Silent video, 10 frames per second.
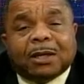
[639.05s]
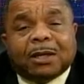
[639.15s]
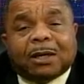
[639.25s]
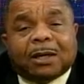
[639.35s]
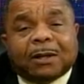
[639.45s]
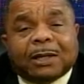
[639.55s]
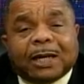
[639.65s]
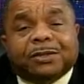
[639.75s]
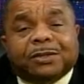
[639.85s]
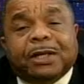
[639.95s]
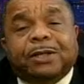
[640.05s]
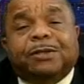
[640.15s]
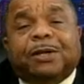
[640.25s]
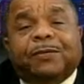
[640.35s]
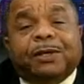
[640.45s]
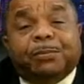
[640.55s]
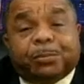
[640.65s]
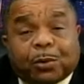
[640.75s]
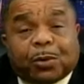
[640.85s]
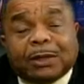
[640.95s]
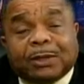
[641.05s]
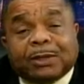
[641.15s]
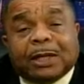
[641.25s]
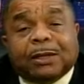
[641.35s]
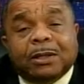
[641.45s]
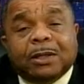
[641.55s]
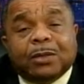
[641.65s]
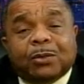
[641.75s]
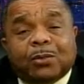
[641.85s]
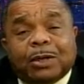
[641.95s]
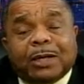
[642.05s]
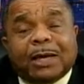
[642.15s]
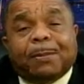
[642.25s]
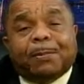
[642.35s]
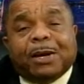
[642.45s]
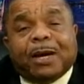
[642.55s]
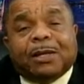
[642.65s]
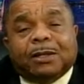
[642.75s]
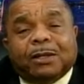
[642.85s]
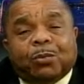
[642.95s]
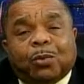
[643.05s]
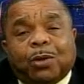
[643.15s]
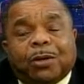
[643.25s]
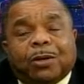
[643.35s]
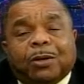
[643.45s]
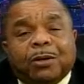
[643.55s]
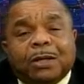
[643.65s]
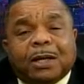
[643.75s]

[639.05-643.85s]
uh, guests that's of importance that would impact the world,